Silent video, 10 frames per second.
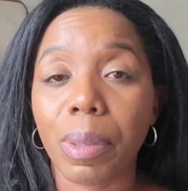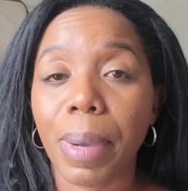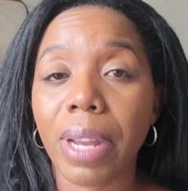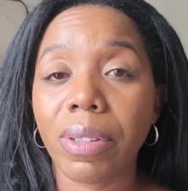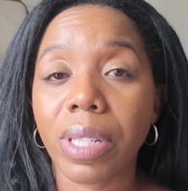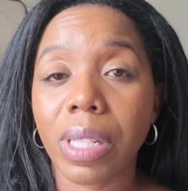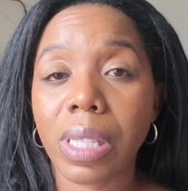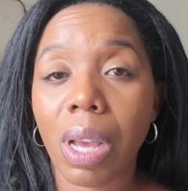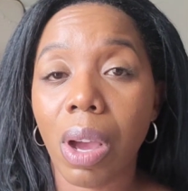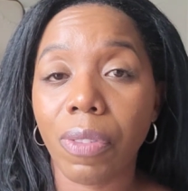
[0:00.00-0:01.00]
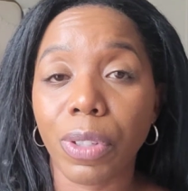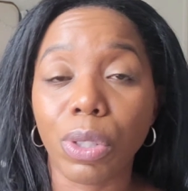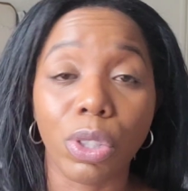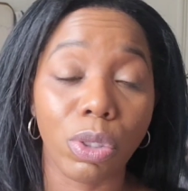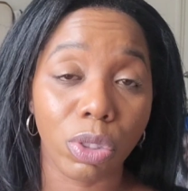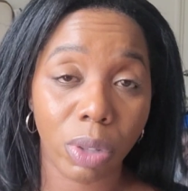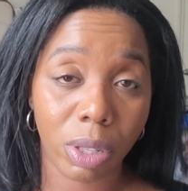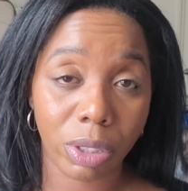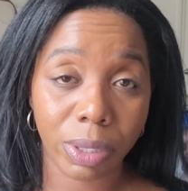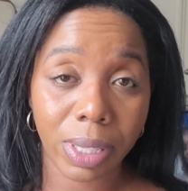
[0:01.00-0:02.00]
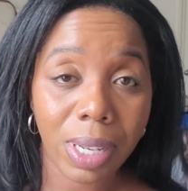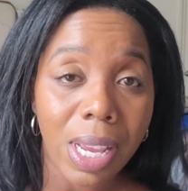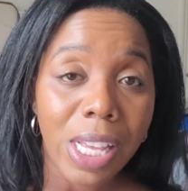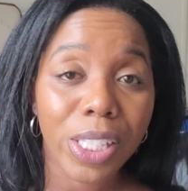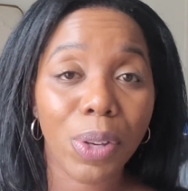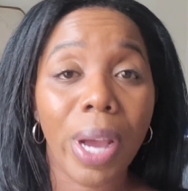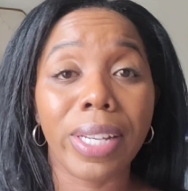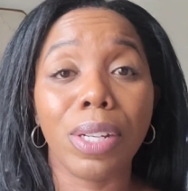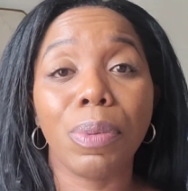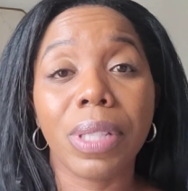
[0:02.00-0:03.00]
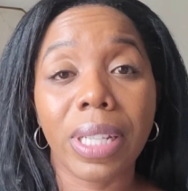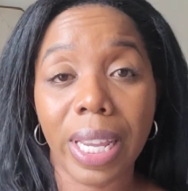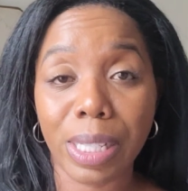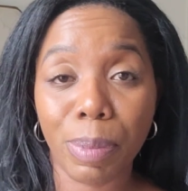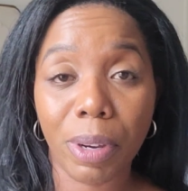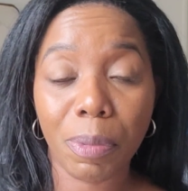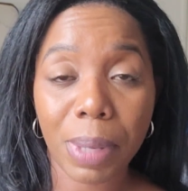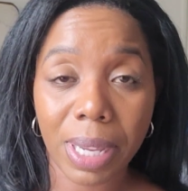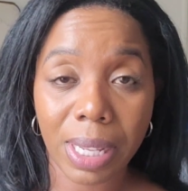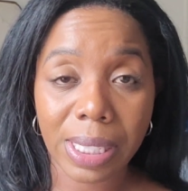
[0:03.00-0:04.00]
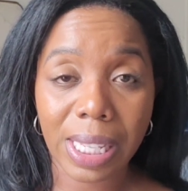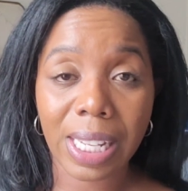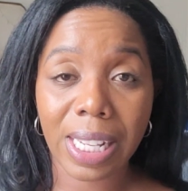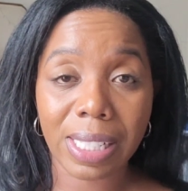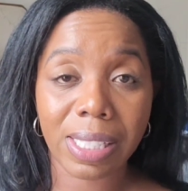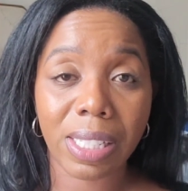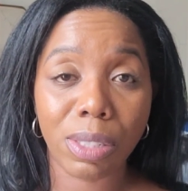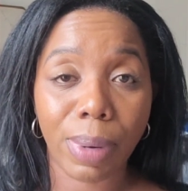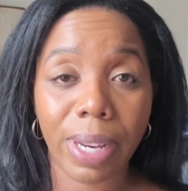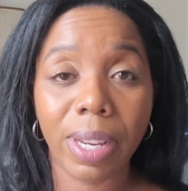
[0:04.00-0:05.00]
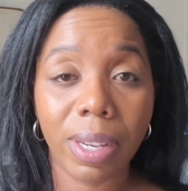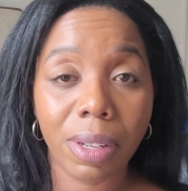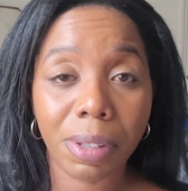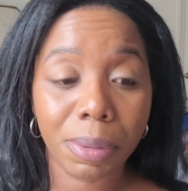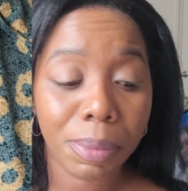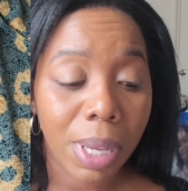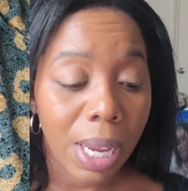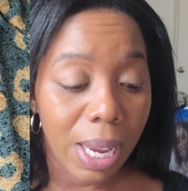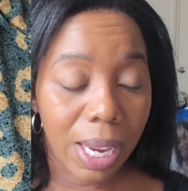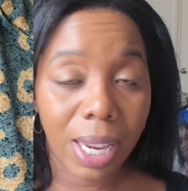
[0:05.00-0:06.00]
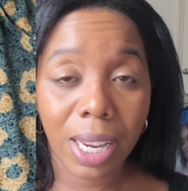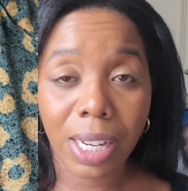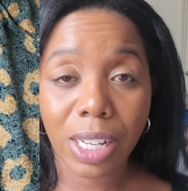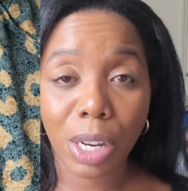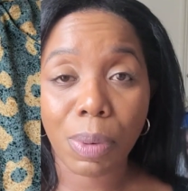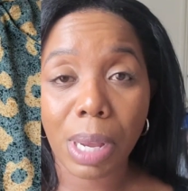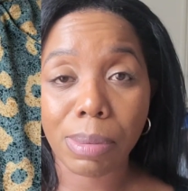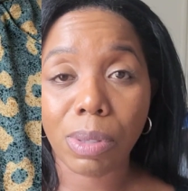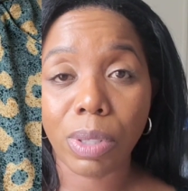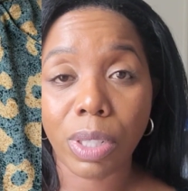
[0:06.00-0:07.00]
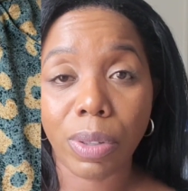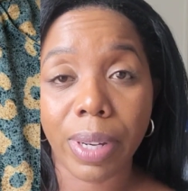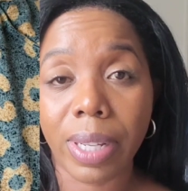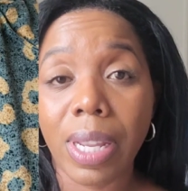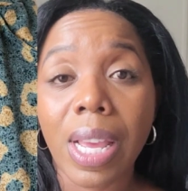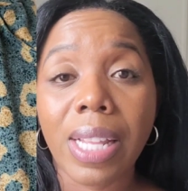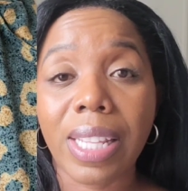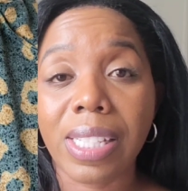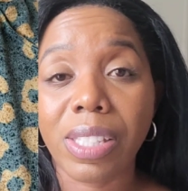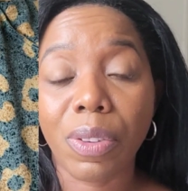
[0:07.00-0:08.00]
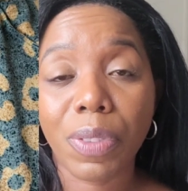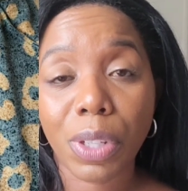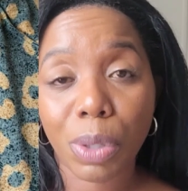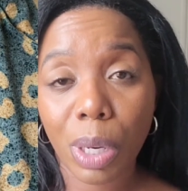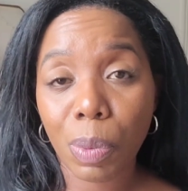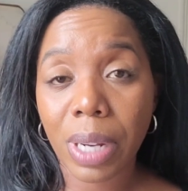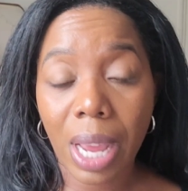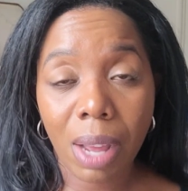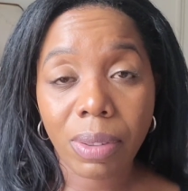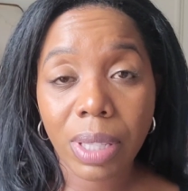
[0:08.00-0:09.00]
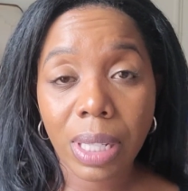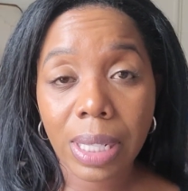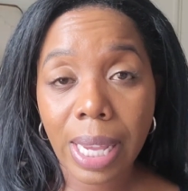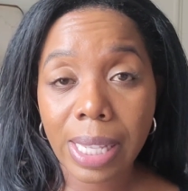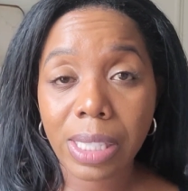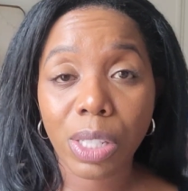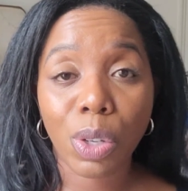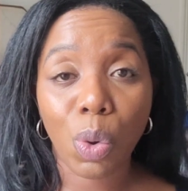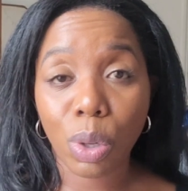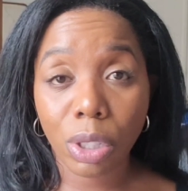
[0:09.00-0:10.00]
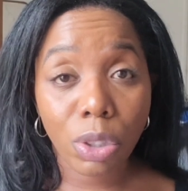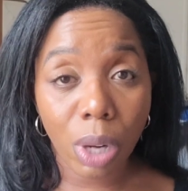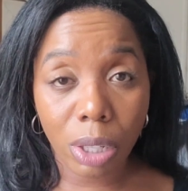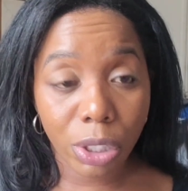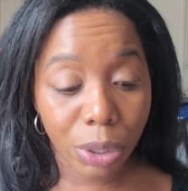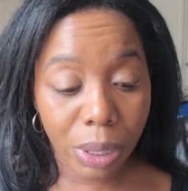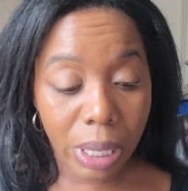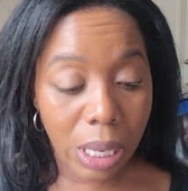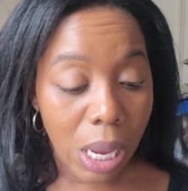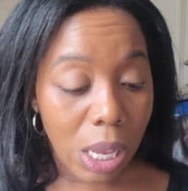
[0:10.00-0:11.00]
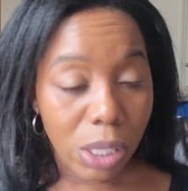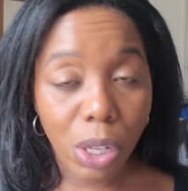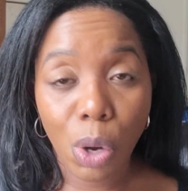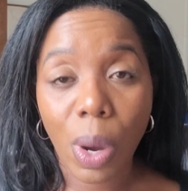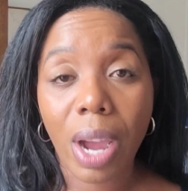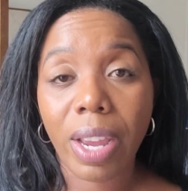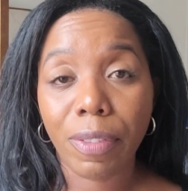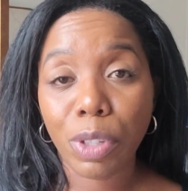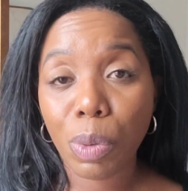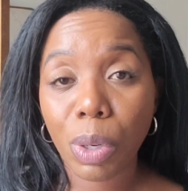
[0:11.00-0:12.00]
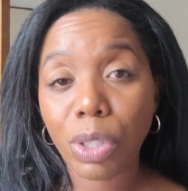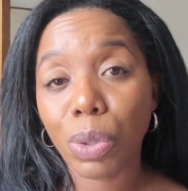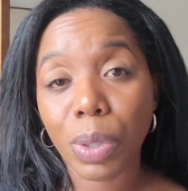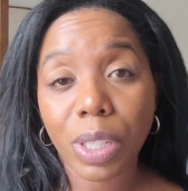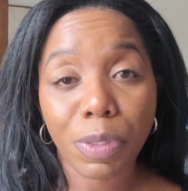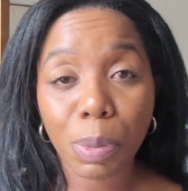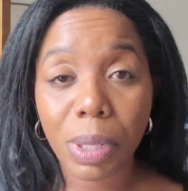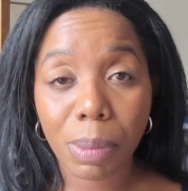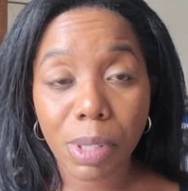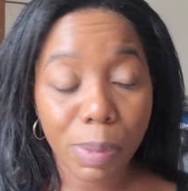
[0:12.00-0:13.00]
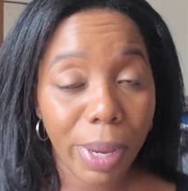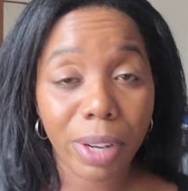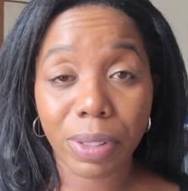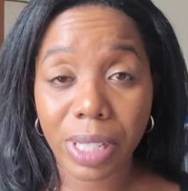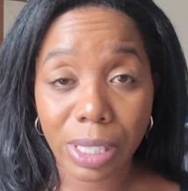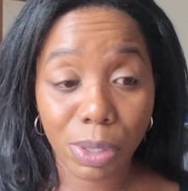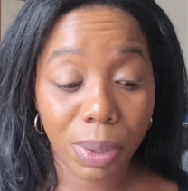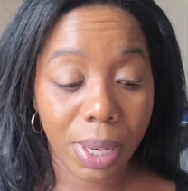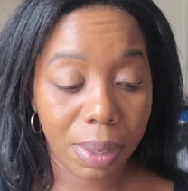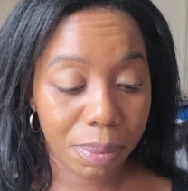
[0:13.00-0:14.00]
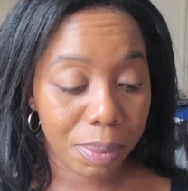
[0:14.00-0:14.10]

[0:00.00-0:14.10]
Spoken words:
the pattern does call for you to use drawstring, so I did it with the last pair of pants, and that's these right here, and they were absolutely great. They still fit great without the elastic or the drawstring, so however you want to do it, if you pick up this pattern, it's great.